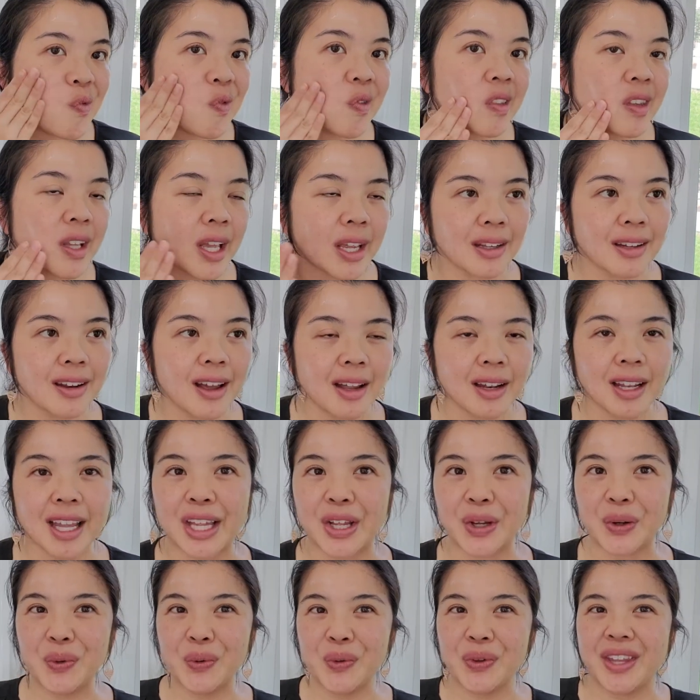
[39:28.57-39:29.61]
Like not
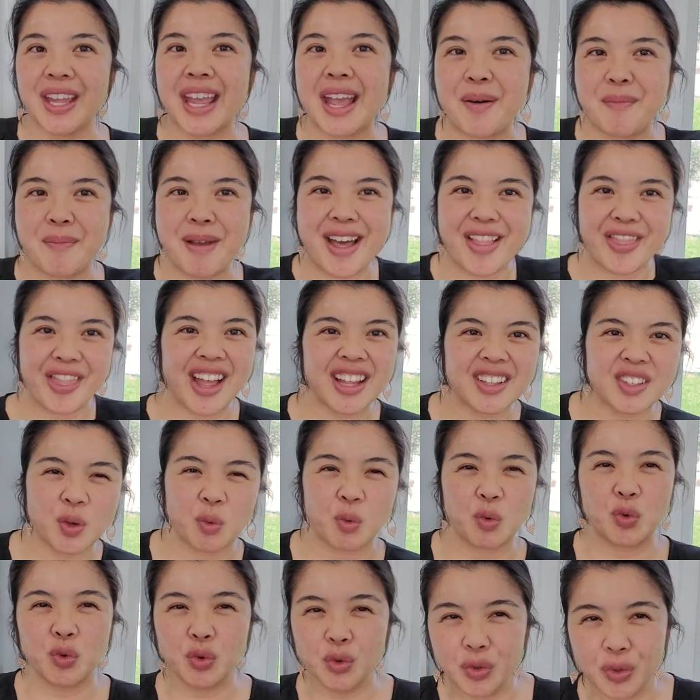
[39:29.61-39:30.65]
like, ooh, yeah, man, that's so
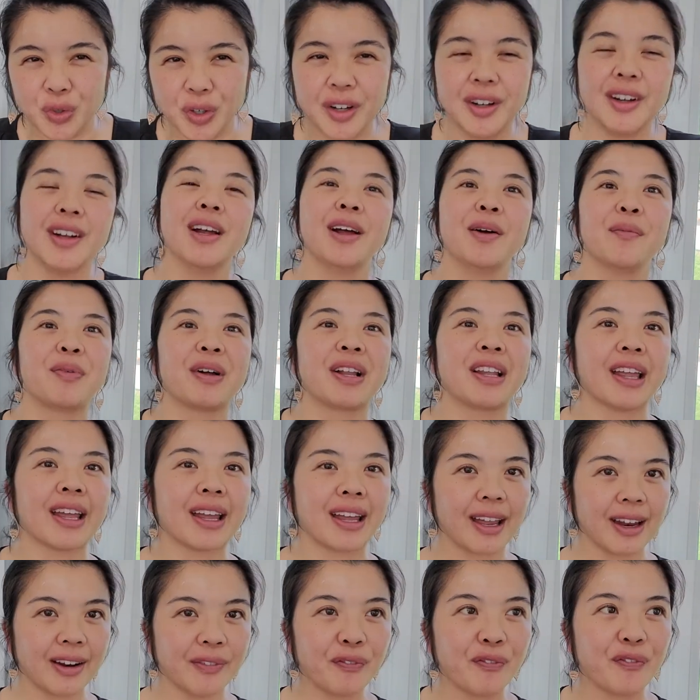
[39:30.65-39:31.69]
cool. But
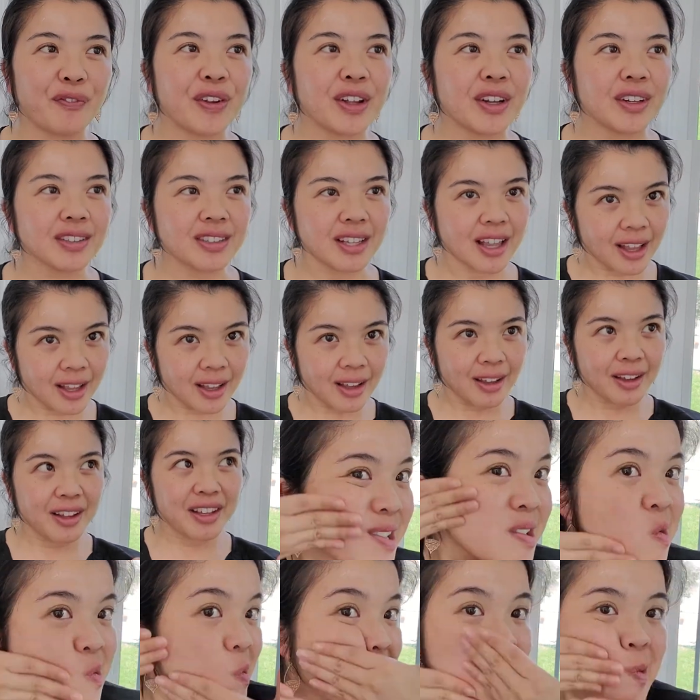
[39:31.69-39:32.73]
like it feels
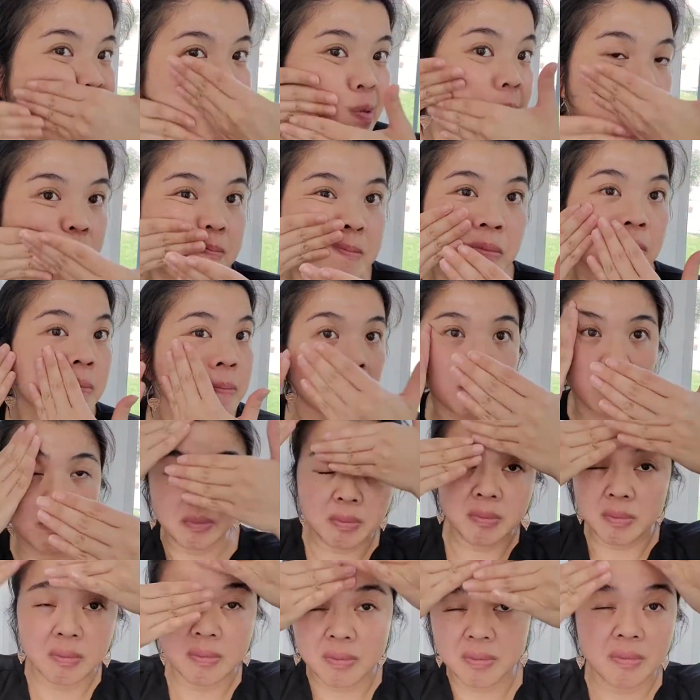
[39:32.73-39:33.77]
temperature-wise
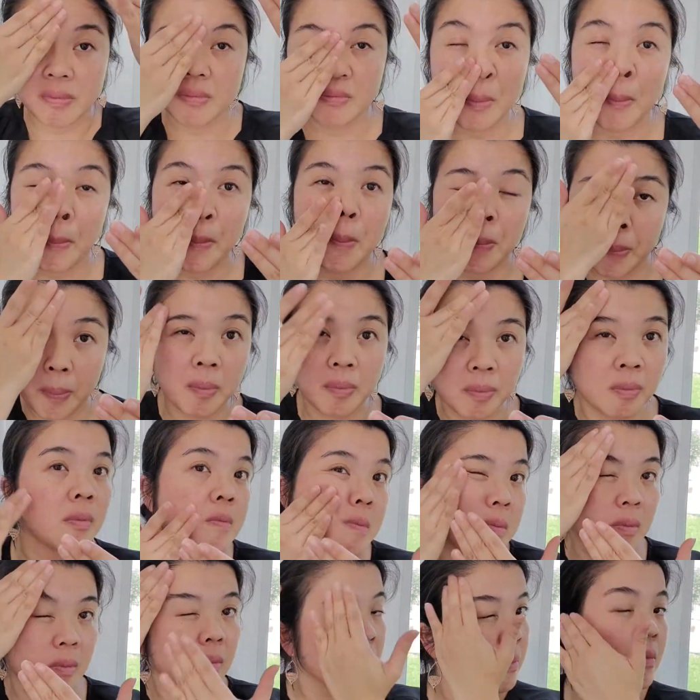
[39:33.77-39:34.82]
cool on my
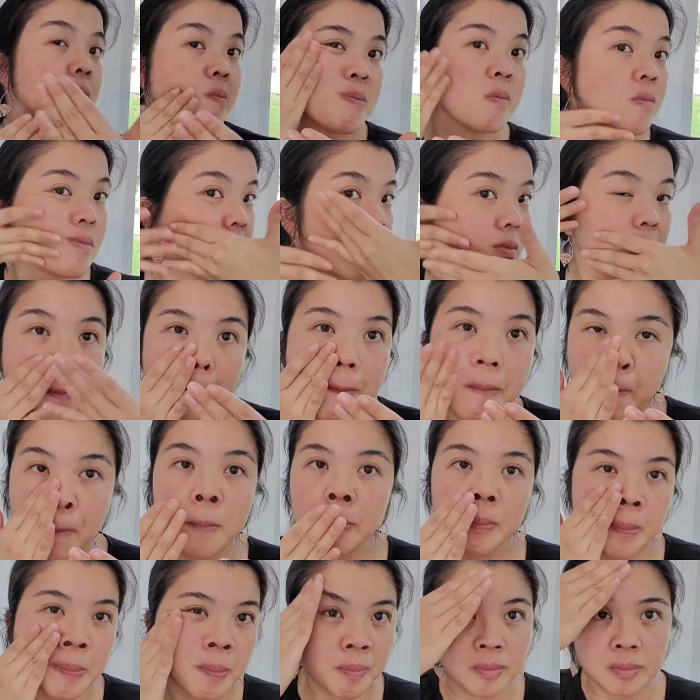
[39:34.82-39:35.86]
face. The scent is,
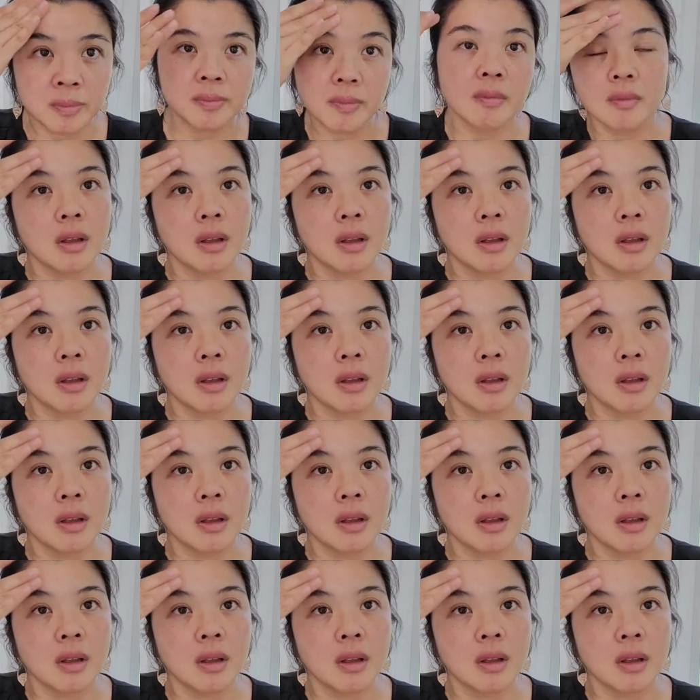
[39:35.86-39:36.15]
is definitely